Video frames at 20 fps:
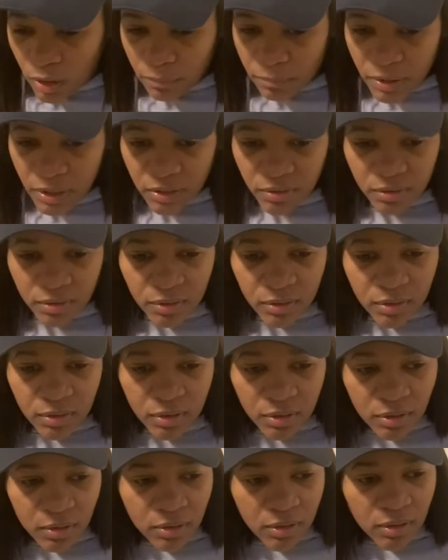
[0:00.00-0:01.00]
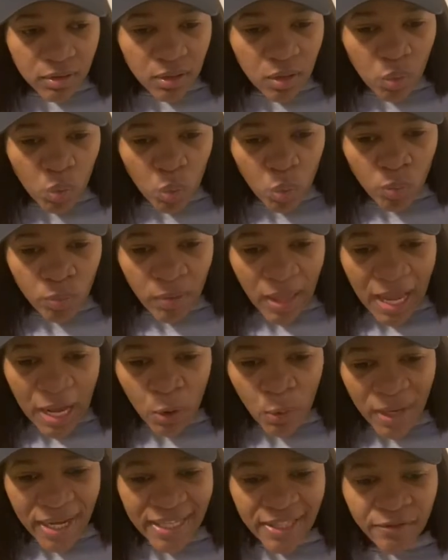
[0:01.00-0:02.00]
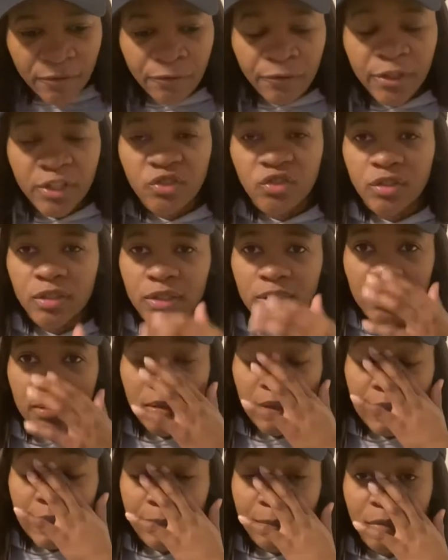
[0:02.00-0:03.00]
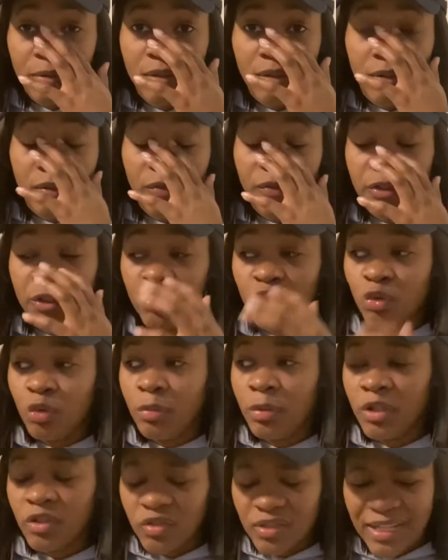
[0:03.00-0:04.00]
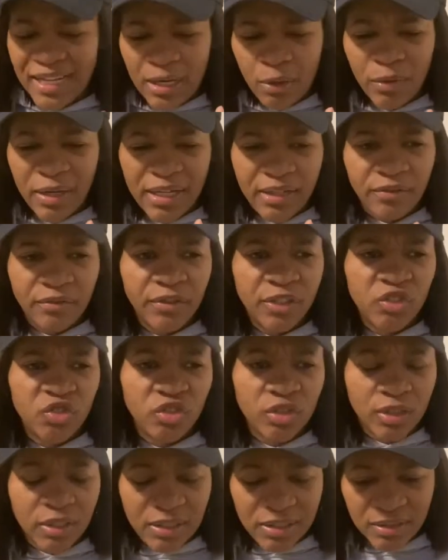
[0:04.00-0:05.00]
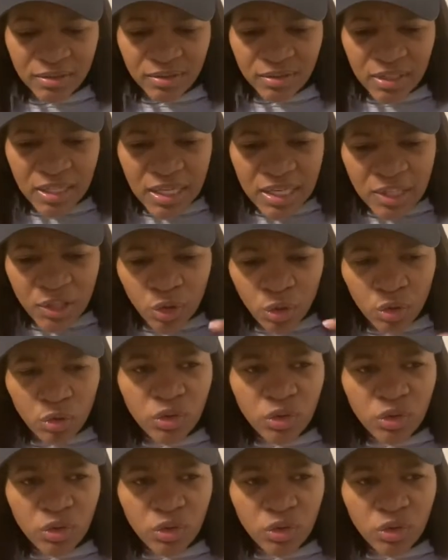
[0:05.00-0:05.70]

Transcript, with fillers: because how I envision it, and I'm a, visual person, how I envision it is they're on